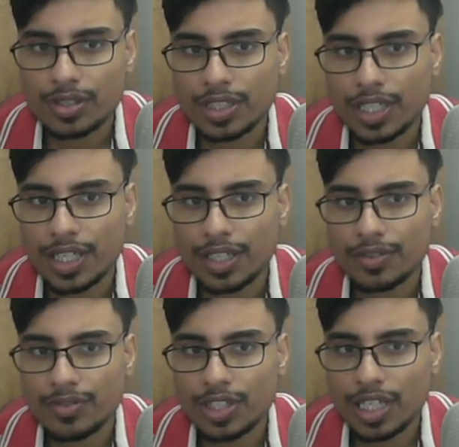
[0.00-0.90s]

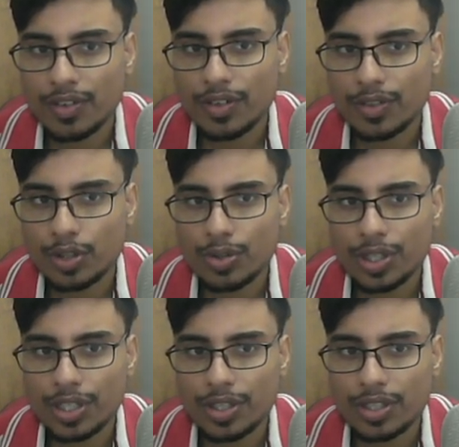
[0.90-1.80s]
that we have our
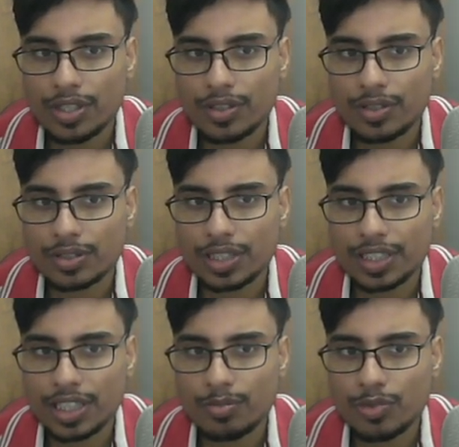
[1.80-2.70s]
rook here
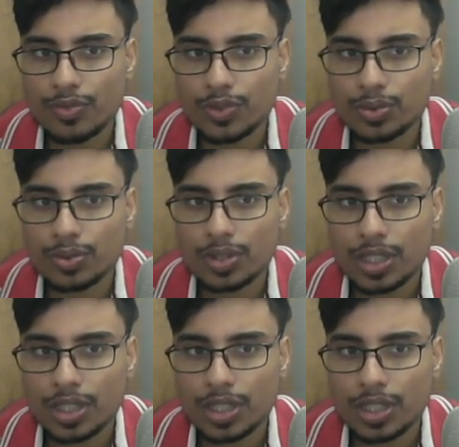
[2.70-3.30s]
that can move to